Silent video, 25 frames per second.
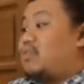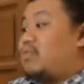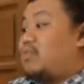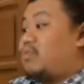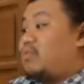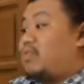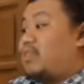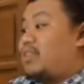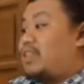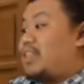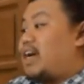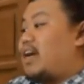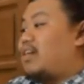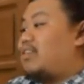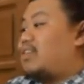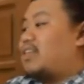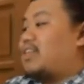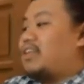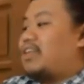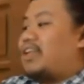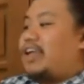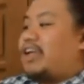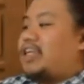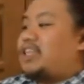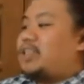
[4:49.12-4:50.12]
Without
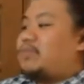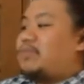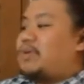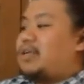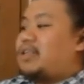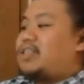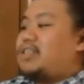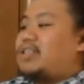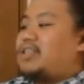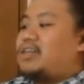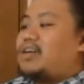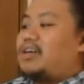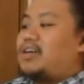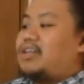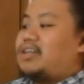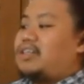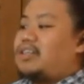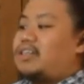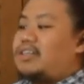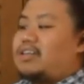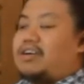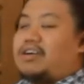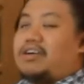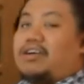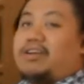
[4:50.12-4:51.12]
an express
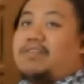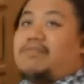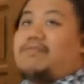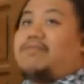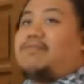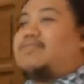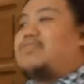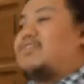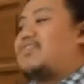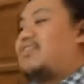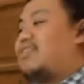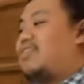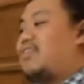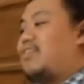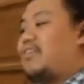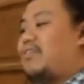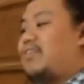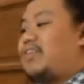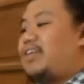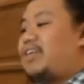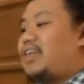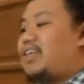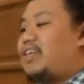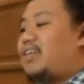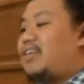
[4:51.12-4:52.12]
choice of
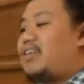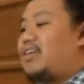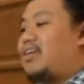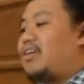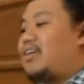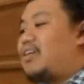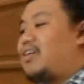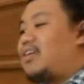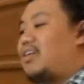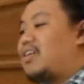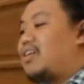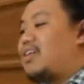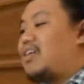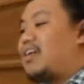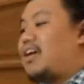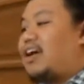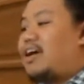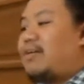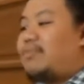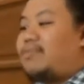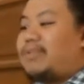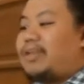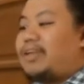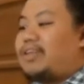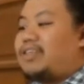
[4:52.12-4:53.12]
governing law,
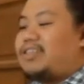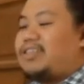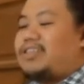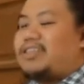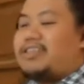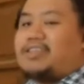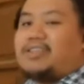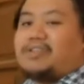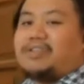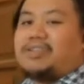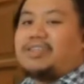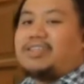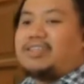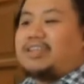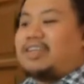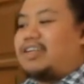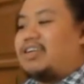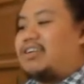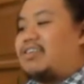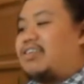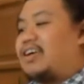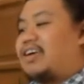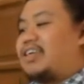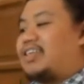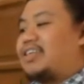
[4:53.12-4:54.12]
complex issues can
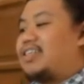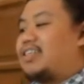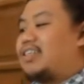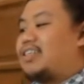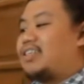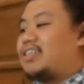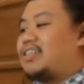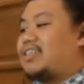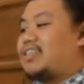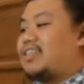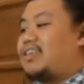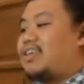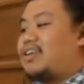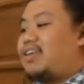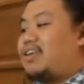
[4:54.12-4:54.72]
arise.